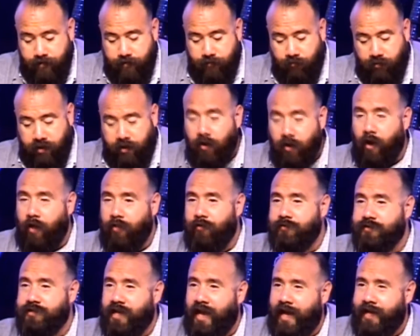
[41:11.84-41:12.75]
We call
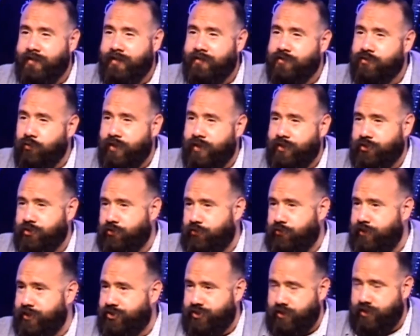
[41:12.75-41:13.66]
those light switch
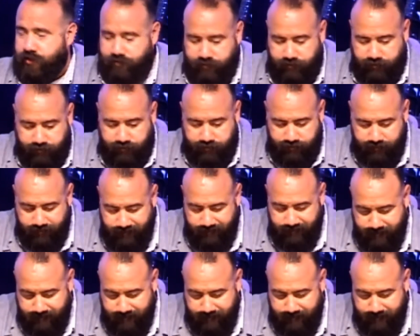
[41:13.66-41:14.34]
Christians.